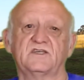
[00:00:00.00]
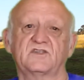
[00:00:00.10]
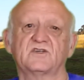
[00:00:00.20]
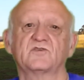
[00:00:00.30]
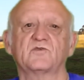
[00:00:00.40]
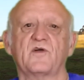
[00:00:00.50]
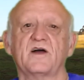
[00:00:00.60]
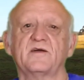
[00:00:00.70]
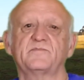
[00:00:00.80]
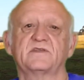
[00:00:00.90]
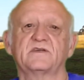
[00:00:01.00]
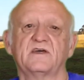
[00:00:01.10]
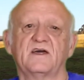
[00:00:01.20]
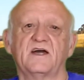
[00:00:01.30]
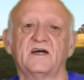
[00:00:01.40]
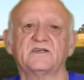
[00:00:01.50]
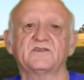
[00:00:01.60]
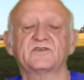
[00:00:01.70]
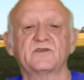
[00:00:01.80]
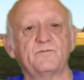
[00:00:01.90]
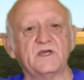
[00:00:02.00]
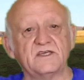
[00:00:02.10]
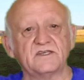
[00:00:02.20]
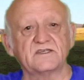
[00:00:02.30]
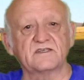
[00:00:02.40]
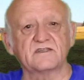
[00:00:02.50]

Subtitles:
described as the beast.